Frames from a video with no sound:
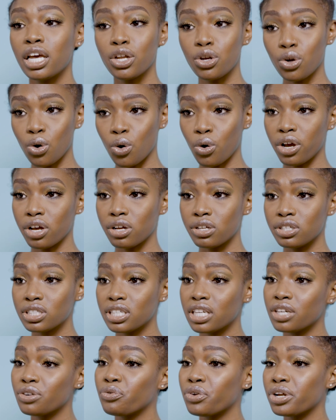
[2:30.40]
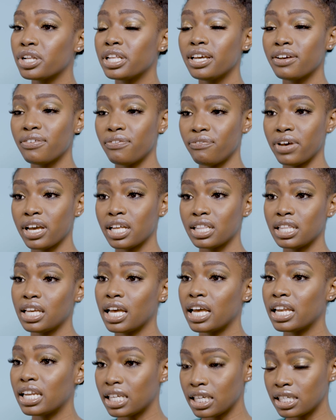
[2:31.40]
and oils can really affect
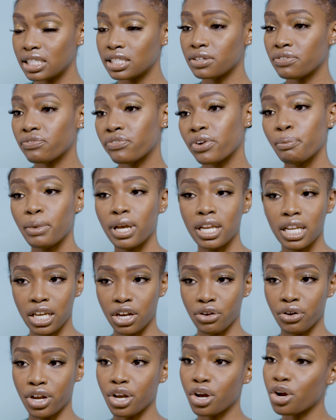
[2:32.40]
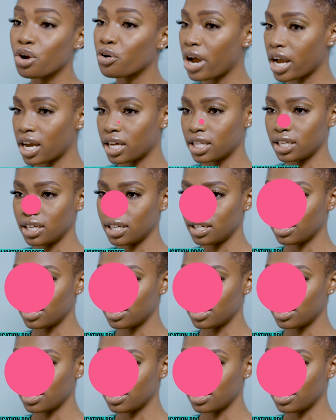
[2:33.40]
the adhesive from adhering correctly.